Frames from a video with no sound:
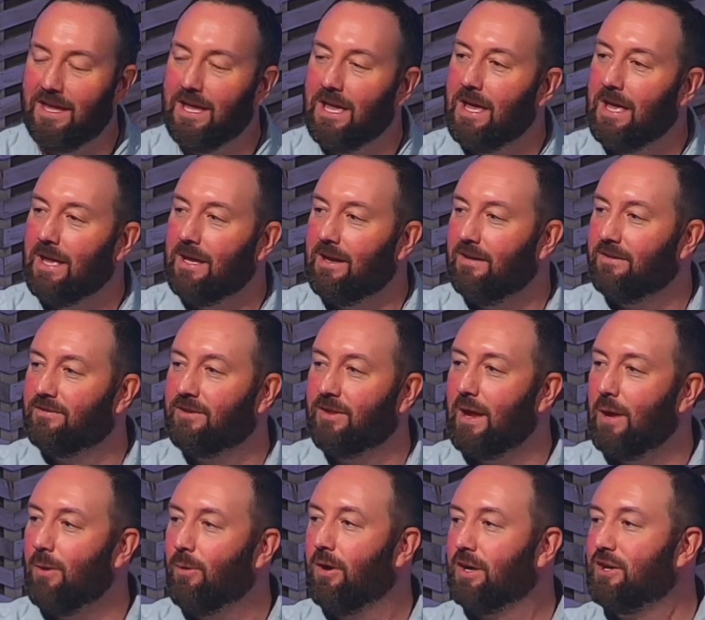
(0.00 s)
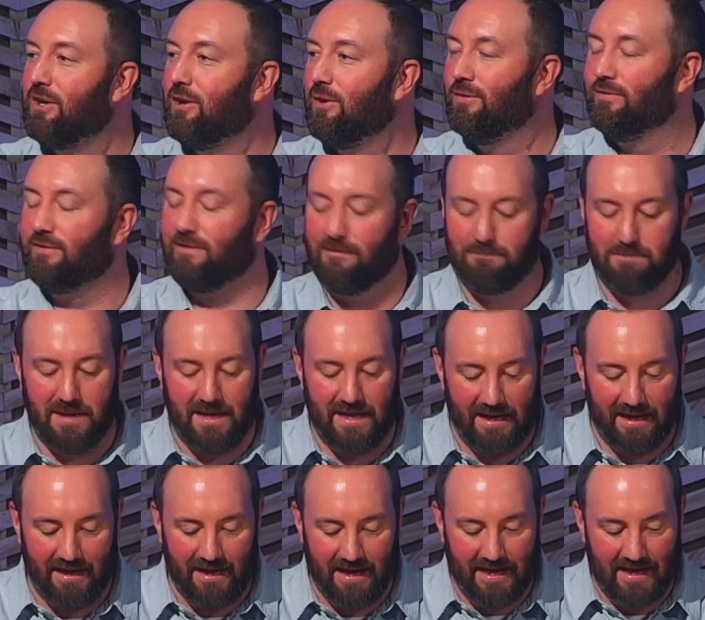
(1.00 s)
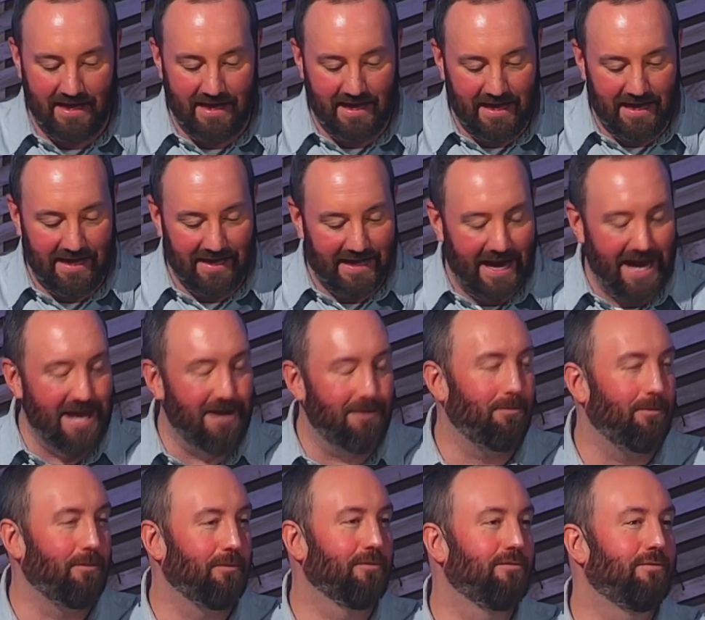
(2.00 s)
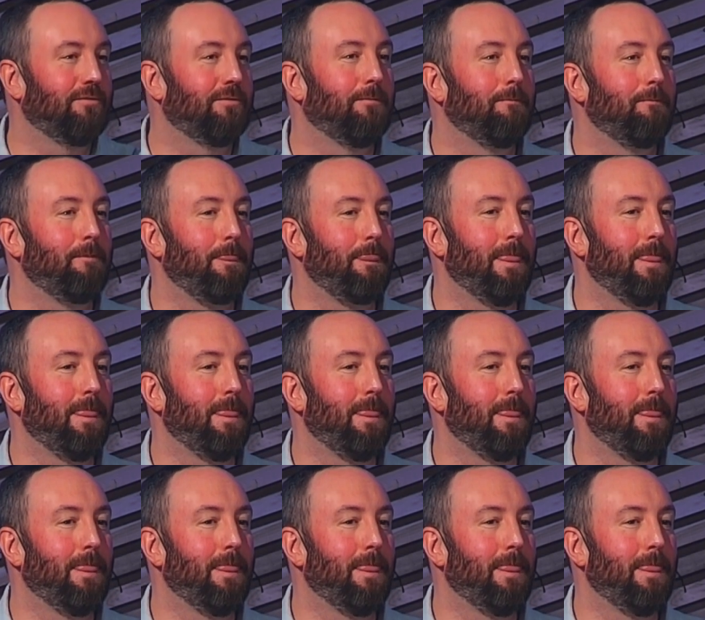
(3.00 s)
then. And so they were accused of being cannibals.